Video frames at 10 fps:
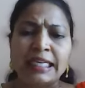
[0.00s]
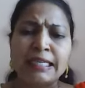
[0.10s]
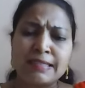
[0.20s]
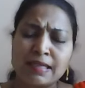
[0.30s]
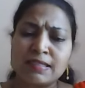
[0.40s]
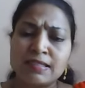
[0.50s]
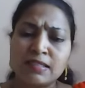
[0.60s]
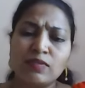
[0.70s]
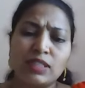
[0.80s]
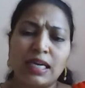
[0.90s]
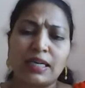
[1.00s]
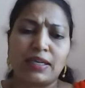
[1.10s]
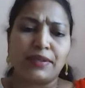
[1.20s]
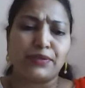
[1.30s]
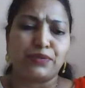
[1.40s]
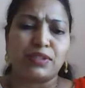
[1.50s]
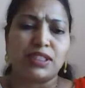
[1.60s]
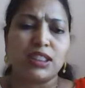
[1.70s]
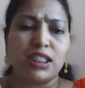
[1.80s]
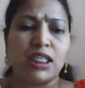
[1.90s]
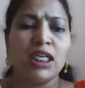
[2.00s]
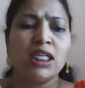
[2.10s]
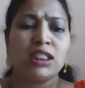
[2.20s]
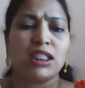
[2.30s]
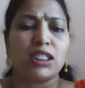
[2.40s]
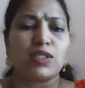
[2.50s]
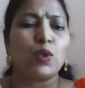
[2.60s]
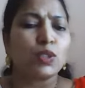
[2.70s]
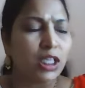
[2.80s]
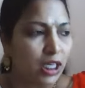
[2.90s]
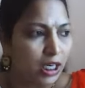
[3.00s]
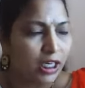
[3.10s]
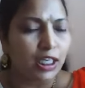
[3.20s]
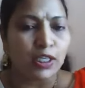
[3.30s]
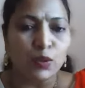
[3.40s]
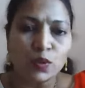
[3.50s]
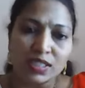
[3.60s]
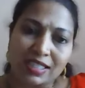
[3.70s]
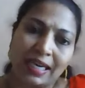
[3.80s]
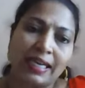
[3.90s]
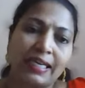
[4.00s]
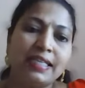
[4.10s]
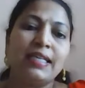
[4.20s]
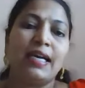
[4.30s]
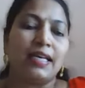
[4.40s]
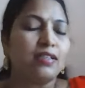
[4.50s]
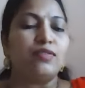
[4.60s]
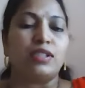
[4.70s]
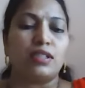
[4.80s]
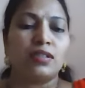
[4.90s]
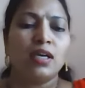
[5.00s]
It is concerned with that kind of irony that is closely related to style and wit.